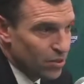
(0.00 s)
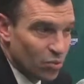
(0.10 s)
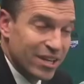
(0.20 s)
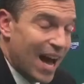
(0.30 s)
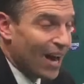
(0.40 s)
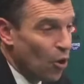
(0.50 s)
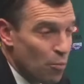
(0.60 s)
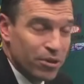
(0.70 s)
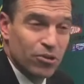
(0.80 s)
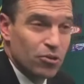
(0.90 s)
We got
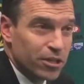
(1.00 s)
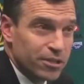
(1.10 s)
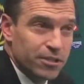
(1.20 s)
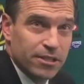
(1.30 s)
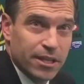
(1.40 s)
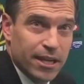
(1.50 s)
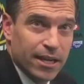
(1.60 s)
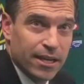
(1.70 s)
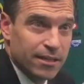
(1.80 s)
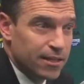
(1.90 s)
open looks,
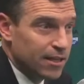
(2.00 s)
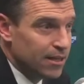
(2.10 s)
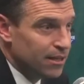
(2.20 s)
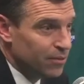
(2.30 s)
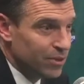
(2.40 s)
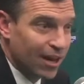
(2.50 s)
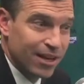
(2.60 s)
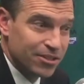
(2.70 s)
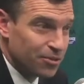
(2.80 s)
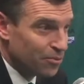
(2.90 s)
and uh, we
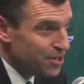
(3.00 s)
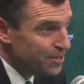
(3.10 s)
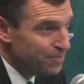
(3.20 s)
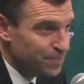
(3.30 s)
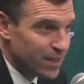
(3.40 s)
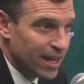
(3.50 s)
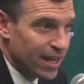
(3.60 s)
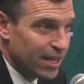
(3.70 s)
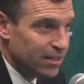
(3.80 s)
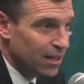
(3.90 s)
got it to the rim,
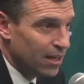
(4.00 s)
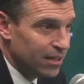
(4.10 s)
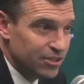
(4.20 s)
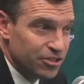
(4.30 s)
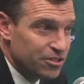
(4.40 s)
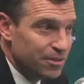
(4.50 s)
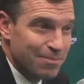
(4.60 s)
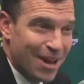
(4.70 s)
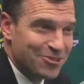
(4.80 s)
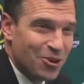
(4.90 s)
and uh, it just didn't
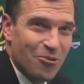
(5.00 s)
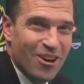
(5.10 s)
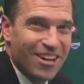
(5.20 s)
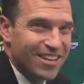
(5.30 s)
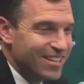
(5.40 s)
bounce our way.